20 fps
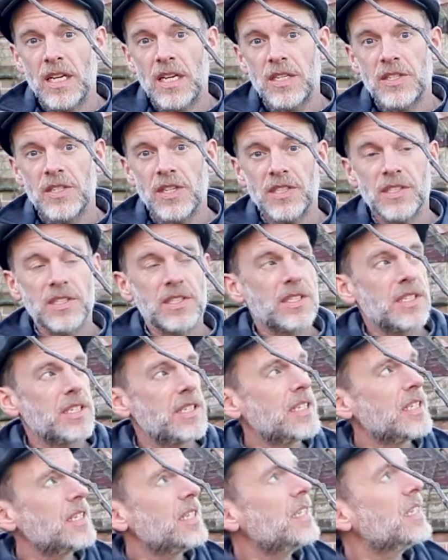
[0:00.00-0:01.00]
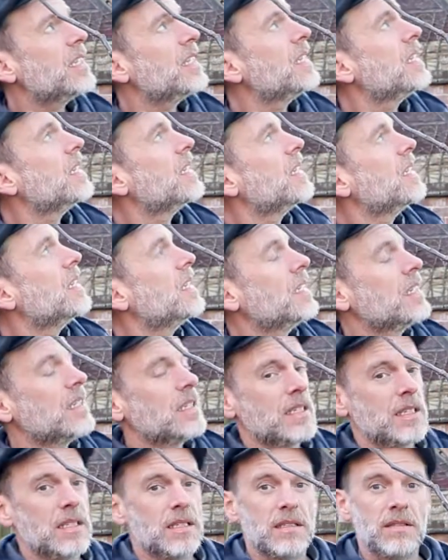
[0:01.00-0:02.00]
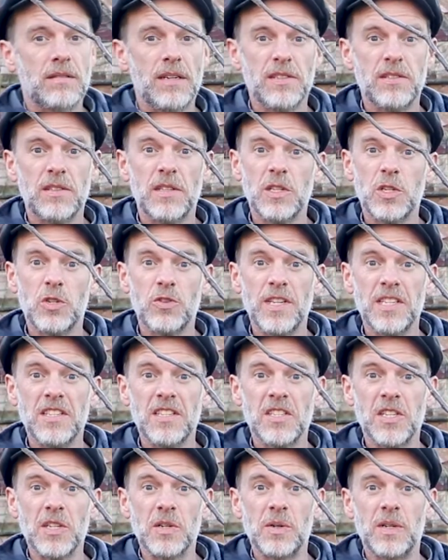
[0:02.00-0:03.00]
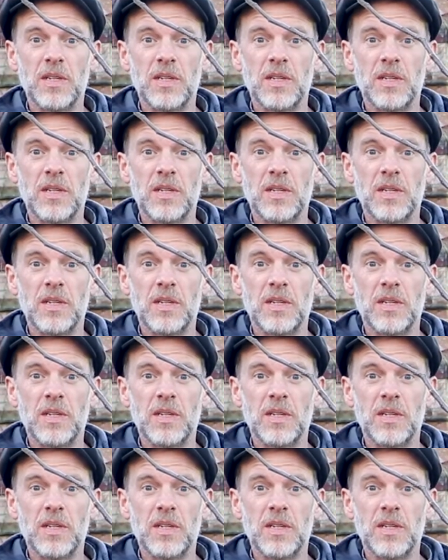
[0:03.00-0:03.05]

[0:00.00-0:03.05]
just rest of the tree to do.